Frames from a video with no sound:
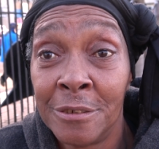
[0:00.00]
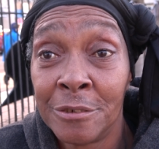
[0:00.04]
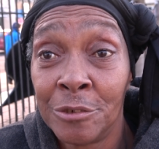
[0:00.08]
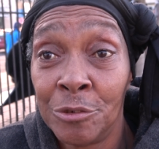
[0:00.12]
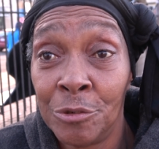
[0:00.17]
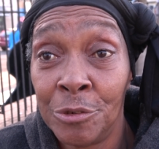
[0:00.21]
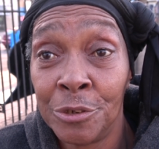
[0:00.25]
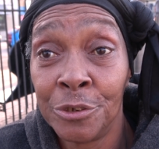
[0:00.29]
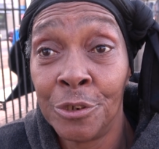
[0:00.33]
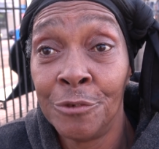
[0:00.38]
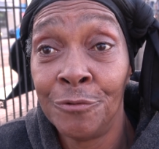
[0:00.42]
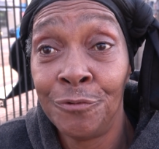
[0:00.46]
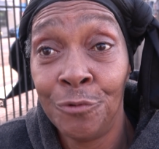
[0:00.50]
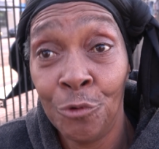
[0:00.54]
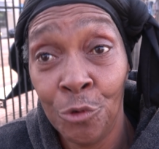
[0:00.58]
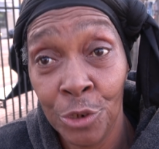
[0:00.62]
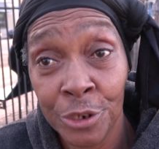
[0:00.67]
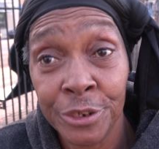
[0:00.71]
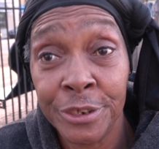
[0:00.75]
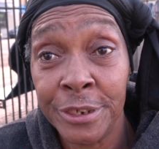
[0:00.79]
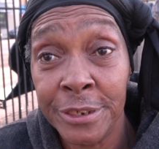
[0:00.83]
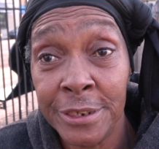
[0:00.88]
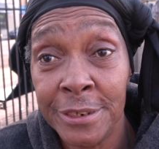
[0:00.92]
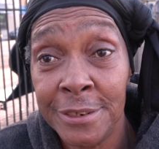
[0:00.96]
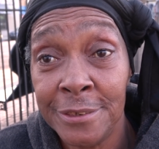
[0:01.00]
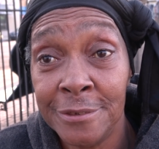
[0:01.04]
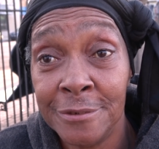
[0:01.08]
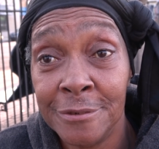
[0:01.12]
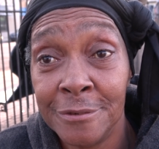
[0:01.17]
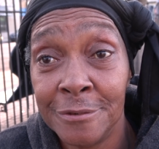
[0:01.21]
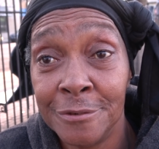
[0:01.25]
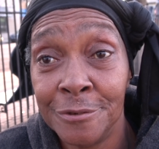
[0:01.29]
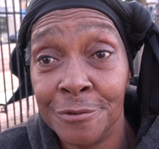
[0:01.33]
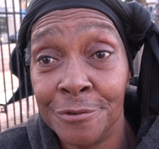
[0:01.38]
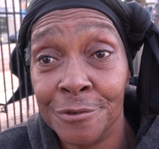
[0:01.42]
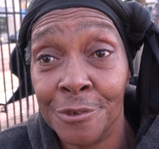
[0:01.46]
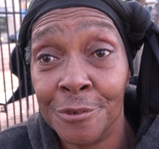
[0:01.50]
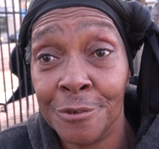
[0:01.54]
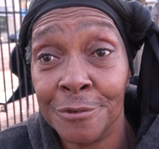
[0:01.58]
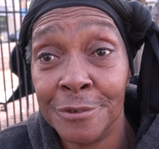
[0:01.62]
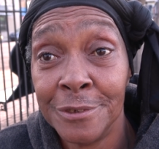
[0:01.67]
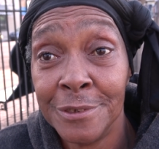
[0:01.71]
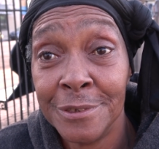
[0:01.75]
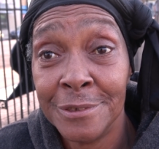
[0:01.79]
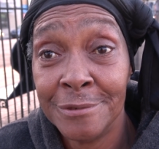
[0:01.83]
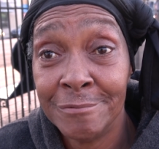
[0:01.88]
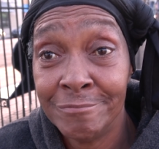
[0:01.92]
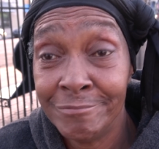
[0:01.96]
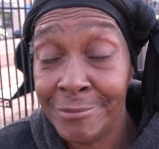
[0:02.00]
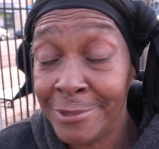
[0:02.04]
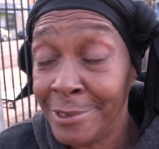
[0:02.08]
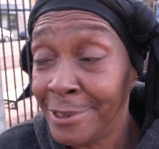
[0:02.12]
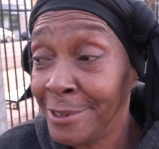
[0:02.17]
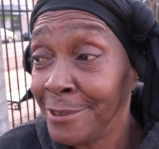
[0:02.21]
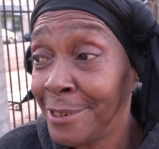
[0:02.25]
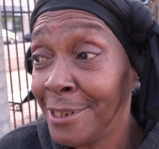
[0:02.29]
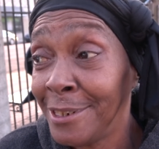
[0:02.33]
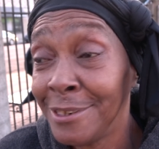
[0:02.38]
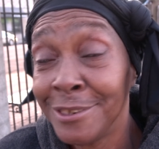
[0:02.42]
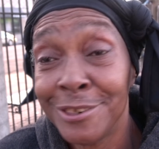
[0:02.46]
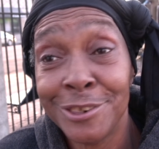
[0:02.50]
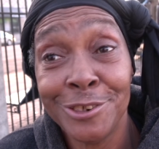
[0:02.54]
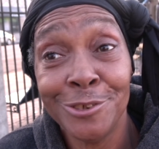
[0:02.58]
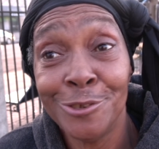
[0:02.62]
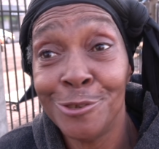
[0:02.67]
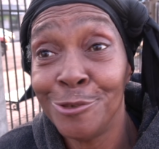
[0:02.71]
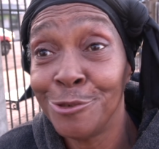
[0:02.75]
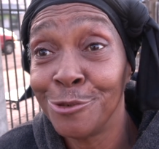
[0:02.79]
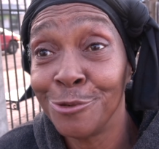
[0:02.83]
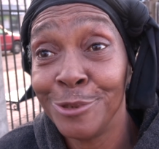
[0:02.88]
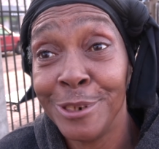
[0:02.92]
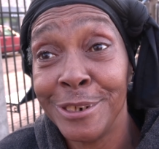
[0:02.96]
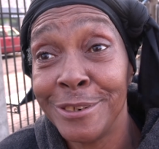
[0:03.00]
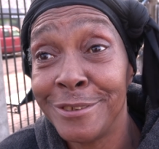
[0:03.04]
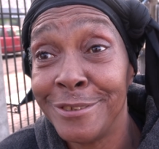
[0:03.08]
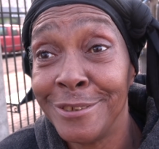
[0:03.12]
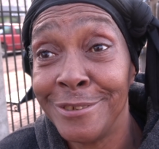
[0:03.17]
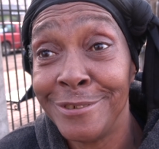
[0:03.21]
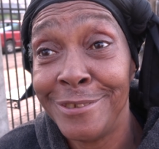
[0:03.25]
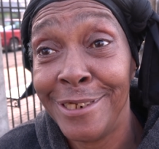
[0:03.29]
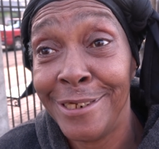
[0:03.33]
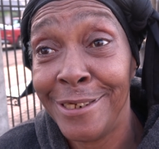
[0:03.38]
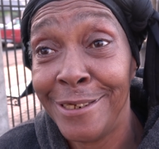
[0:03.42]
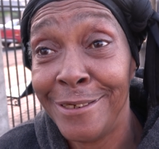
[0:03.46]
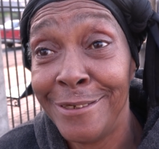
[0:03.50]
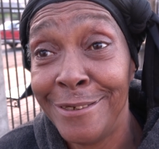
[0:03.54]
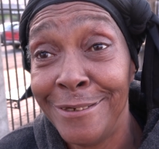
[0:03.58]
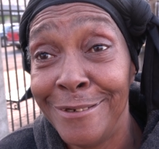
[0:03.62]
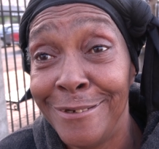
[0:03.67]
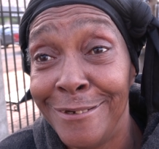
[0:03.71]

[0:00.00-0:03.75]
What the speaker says: going on 14, you know. And I still drink today.